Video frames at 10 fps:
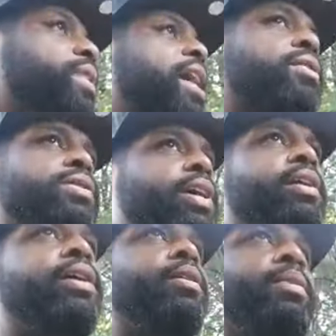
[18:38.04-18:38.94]
not going to scare
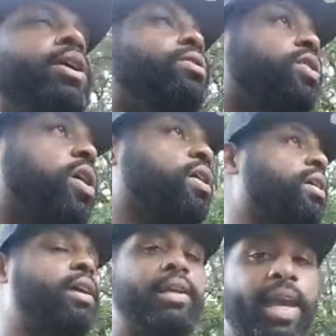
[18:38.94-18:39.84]
him. He'll talk
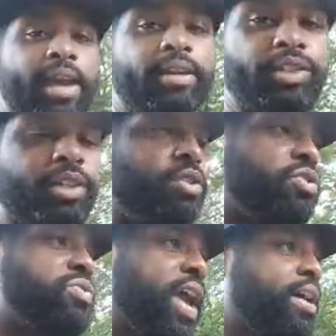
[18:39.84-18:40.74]
gang of shit to
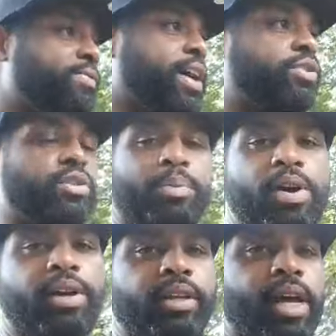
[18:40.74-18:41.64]
you and fight you in the
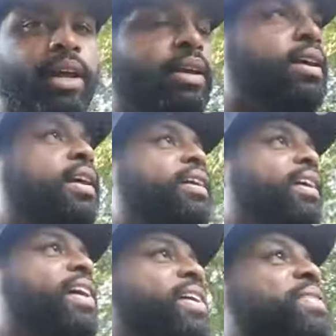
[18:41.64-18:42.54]
parking lot.
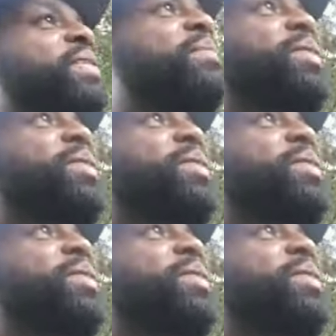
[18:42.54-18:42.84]
You know what I